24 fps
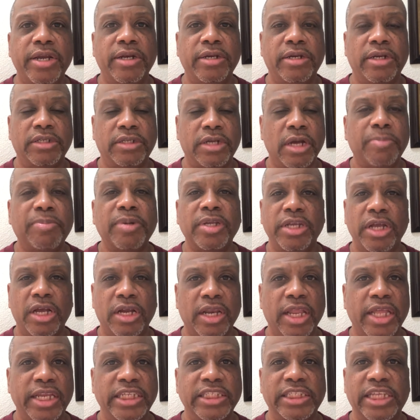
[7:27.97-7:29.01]
and a couple of young
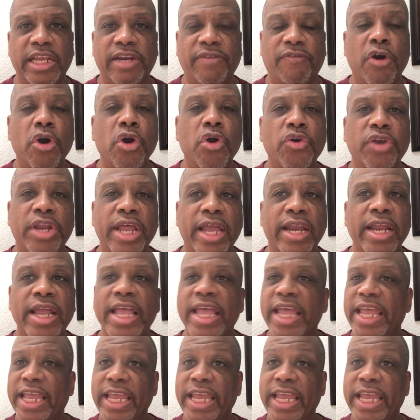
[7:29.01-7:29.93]
ladies that have heard that